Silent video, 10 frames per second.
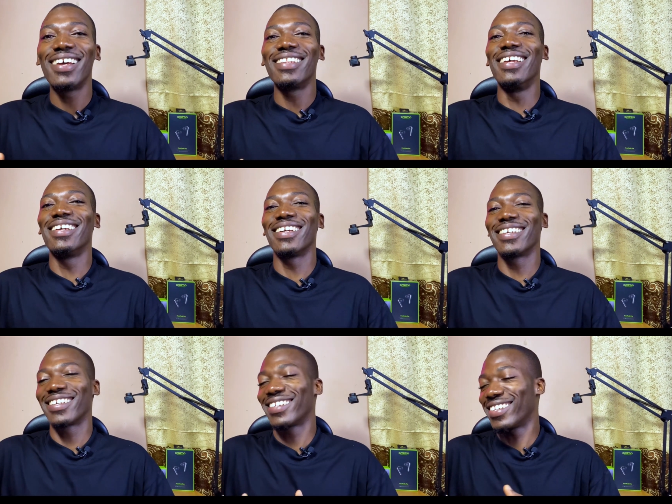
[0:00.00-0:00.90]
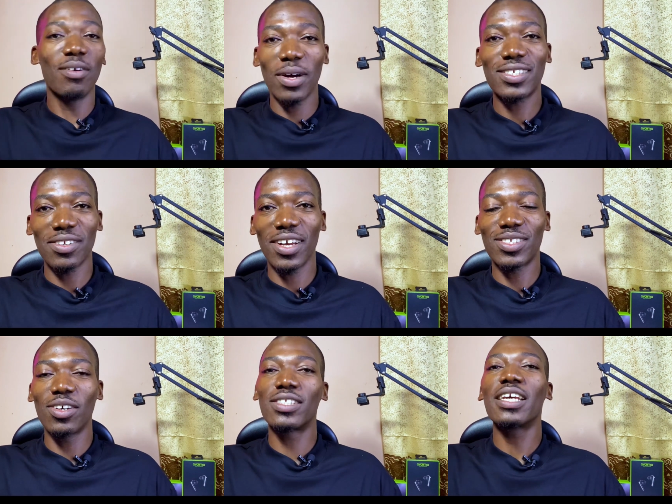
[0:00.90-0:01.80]
on a more serious
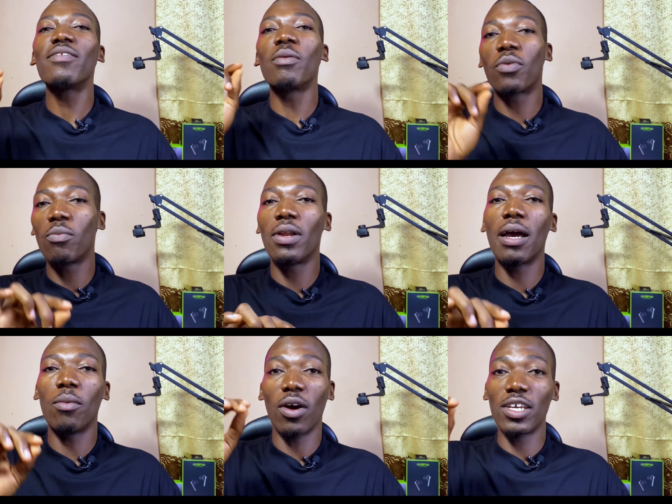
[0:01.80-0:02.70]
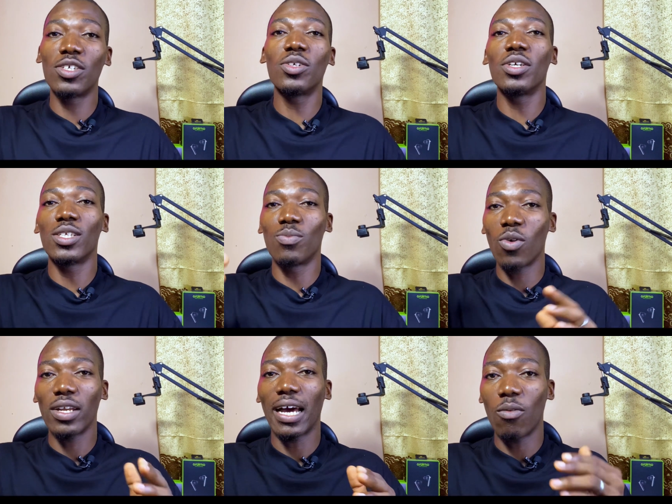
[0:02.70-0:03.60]
note, if the problem or issue is
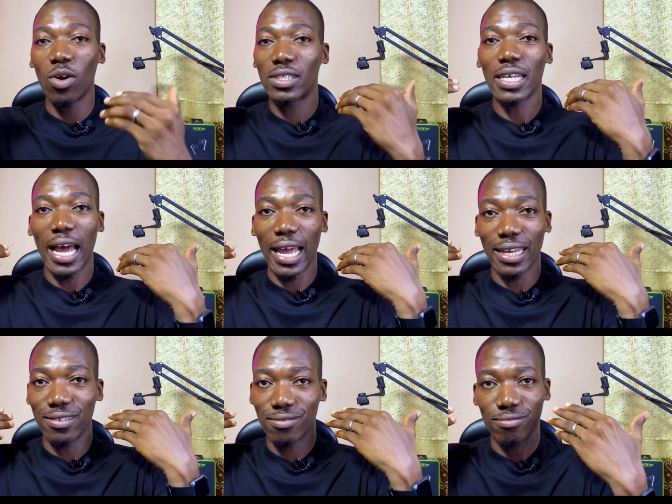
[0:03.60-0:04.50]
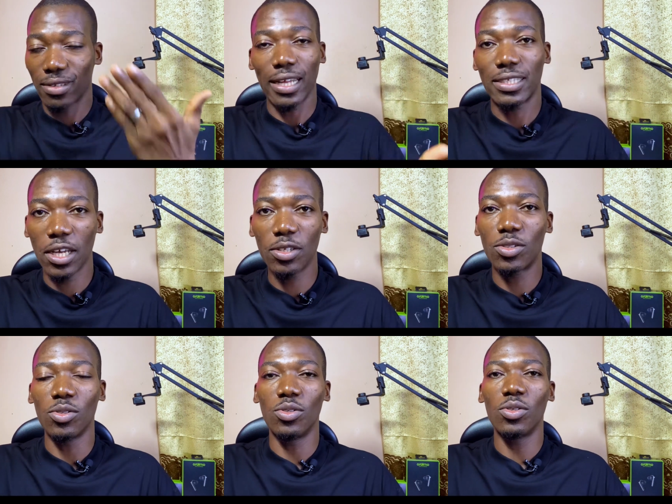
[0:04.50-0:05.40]
more than what I can tell you
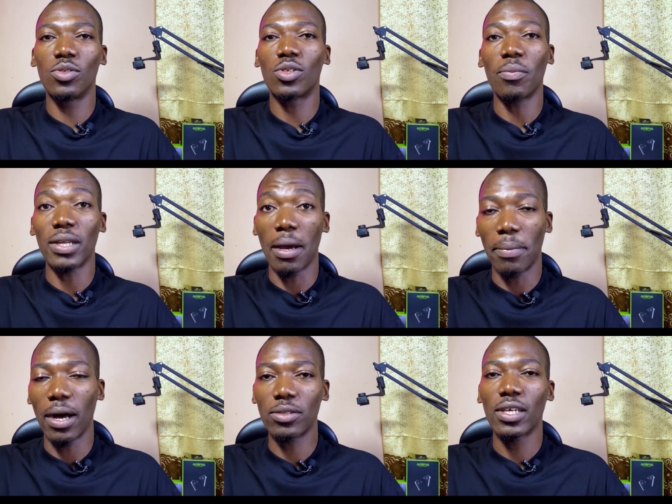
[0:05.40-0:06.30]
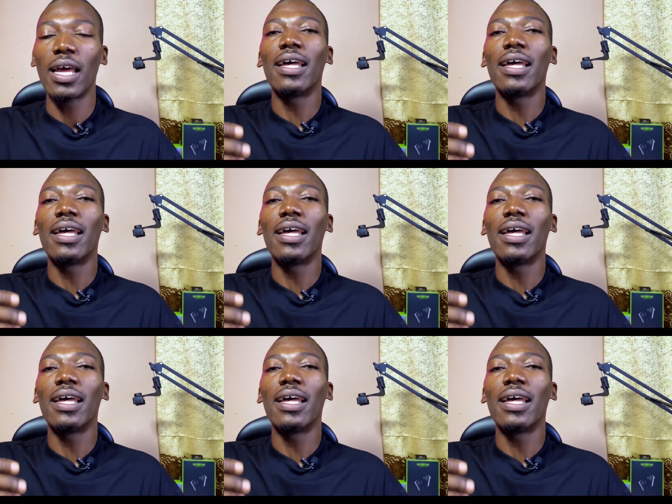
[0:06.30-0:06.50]
to do something about,